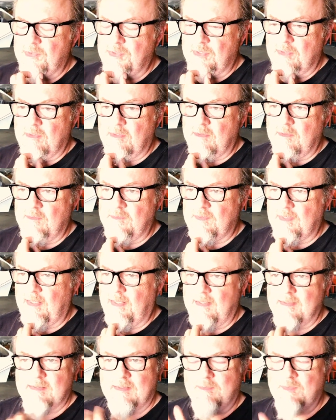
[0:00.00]
serves
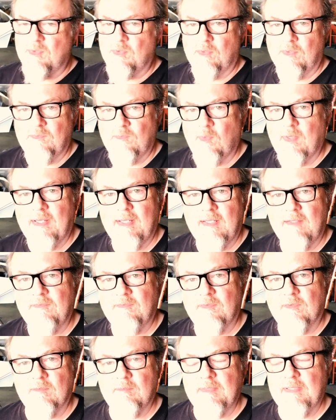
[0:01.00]
as some sort of way
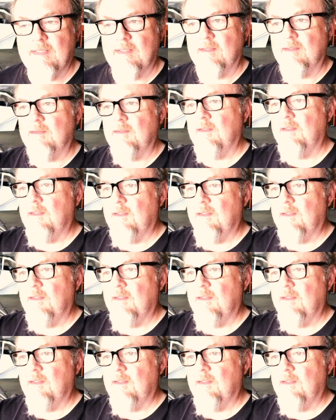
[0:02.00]
for me to